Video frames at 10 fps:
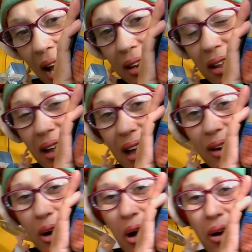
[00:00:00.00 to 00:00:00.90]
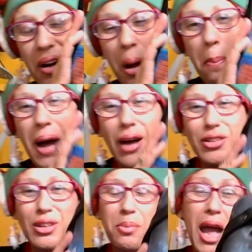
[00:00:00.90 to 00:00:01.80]
I lo at all
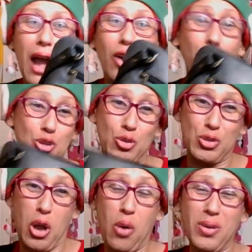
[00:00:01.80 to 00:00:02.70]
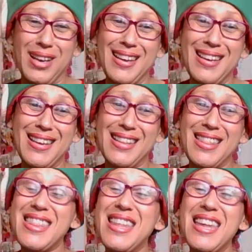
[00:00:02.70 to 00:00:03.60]
about the bag or you don't,
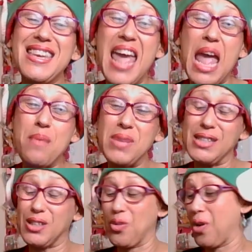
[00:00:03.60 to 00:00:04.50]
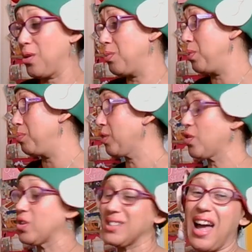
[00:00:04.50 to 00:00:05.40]
the name is incredible. But of
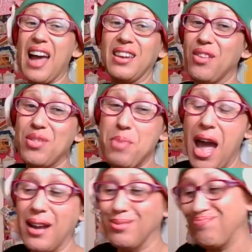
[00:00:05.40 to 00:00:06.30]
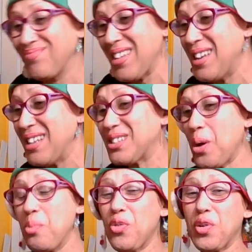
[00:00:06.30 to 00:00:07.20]
course, I love the back.
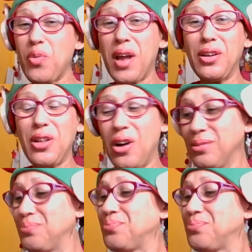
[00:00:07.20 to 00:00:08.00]
So moving right along.